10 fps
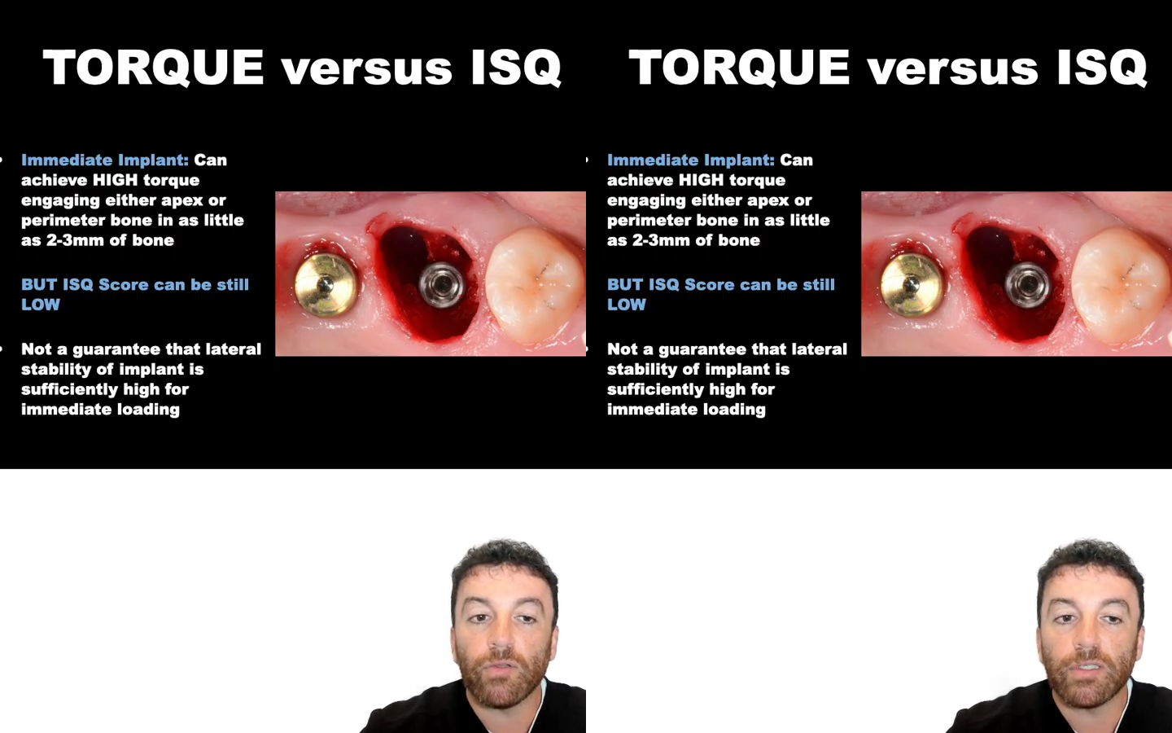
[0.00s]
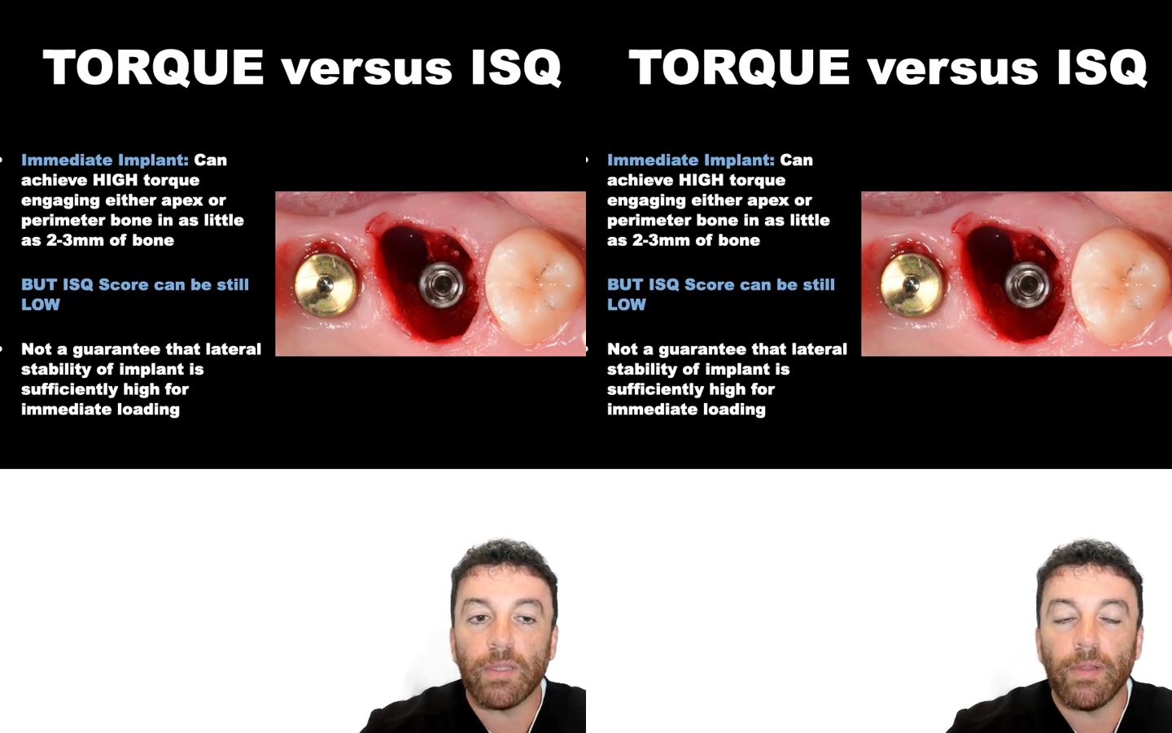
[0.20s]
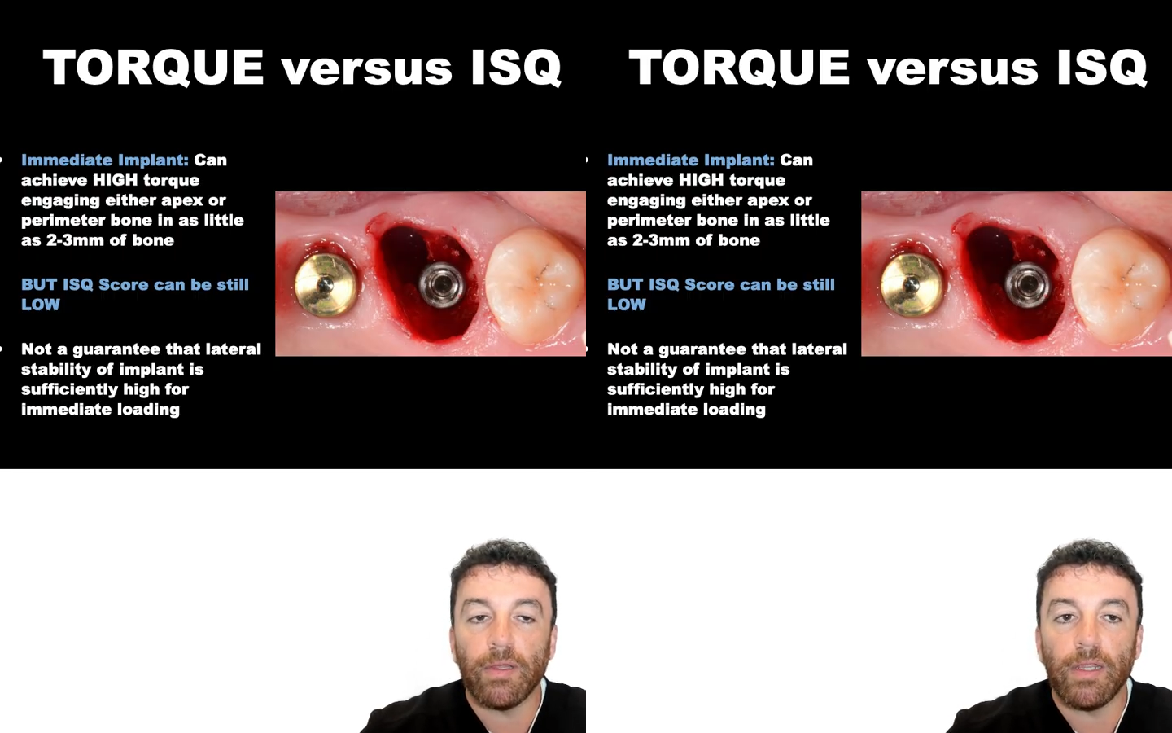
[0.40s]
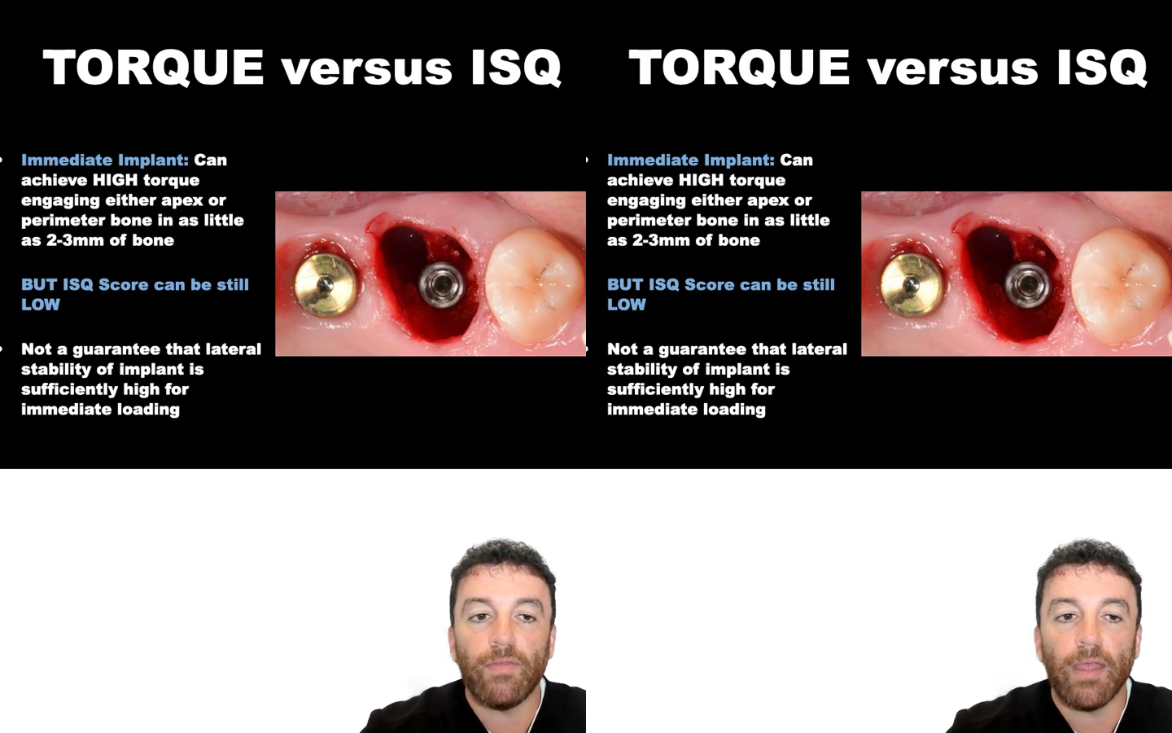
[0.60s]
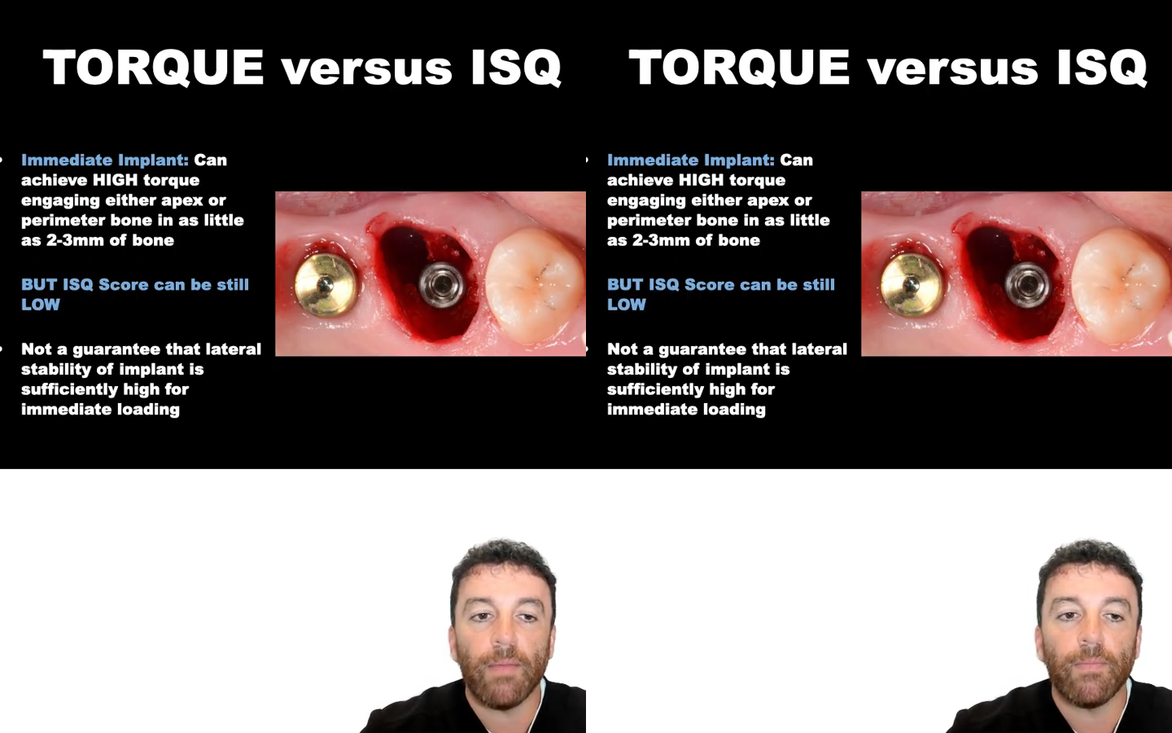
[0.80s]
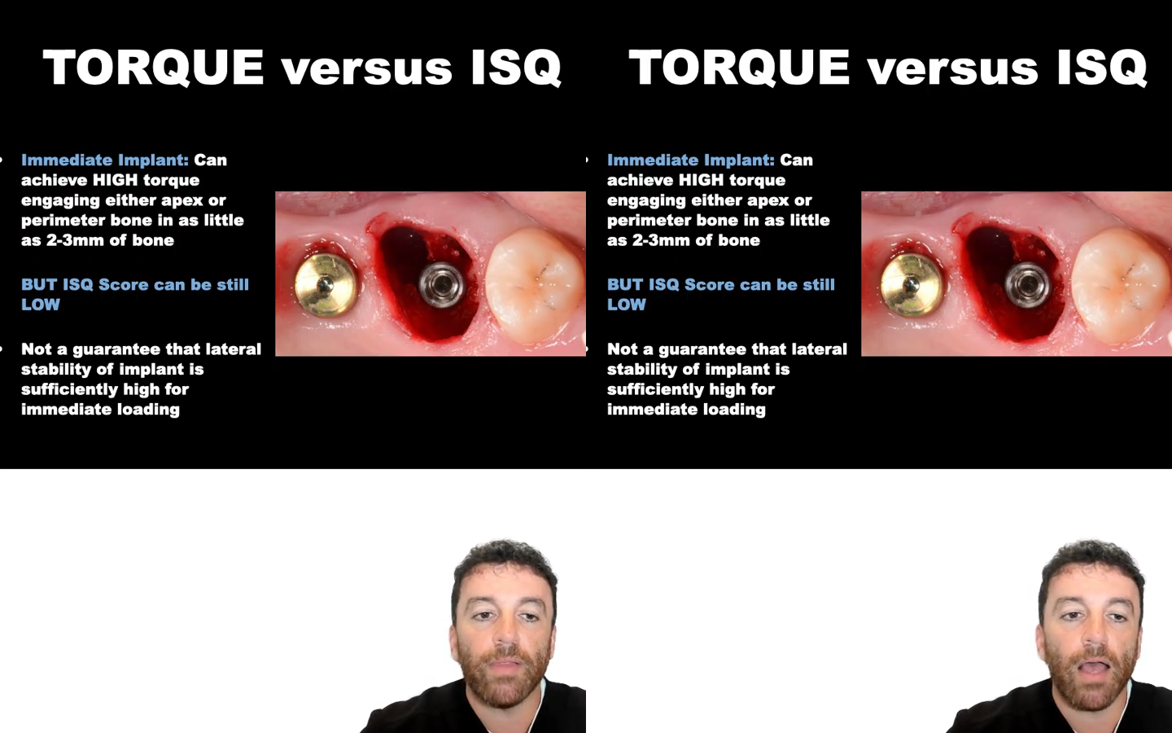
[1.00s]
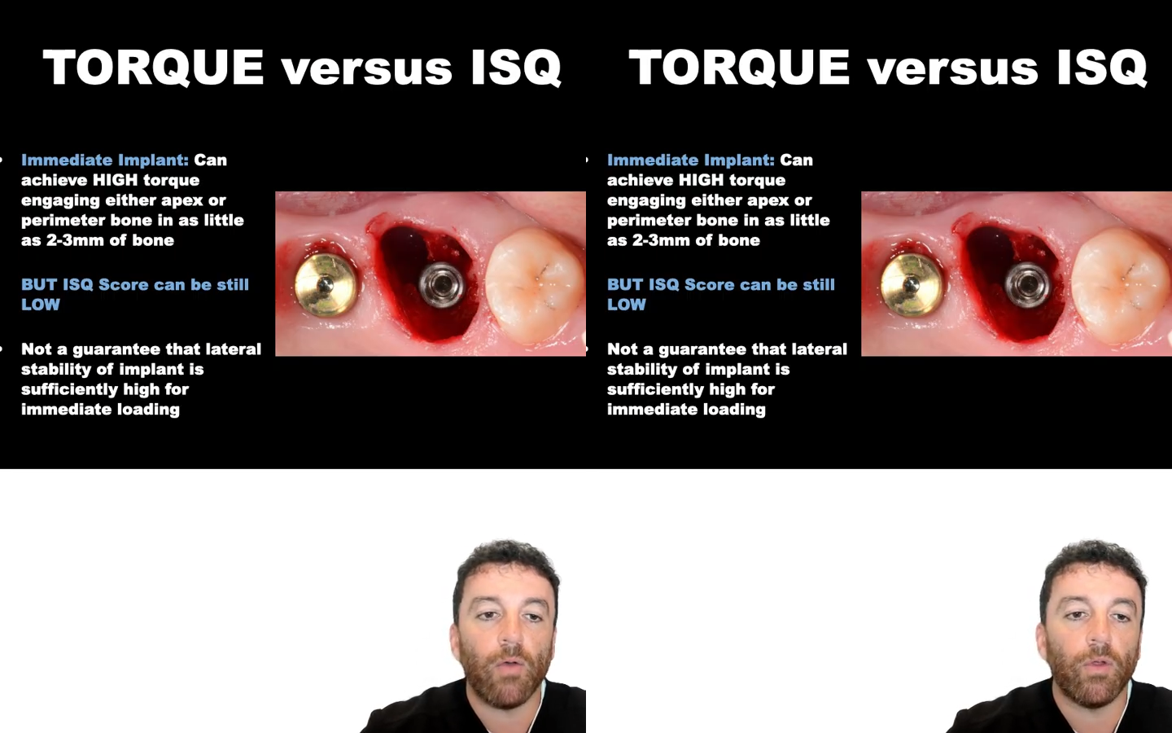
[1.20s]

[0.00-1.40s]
stability of the implant,